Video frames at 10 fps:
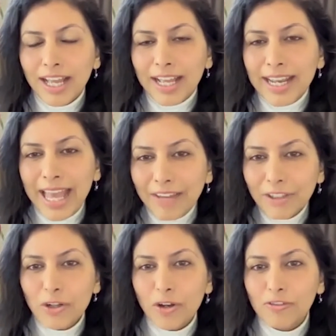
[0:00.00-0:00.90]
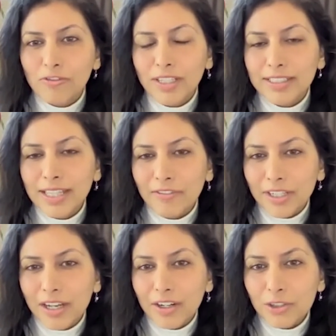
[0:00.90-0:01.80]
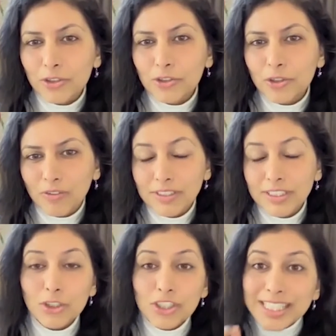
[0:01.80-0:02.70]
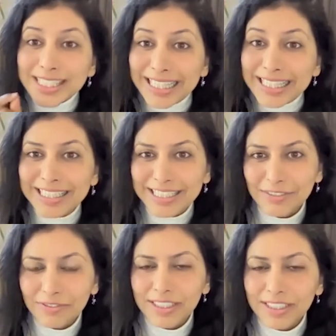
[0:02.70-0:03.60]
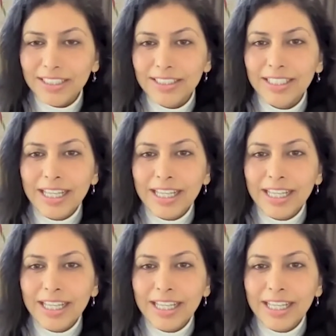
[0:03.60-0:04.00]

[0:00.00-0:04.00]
and having conflict, having courageous conversation sensitively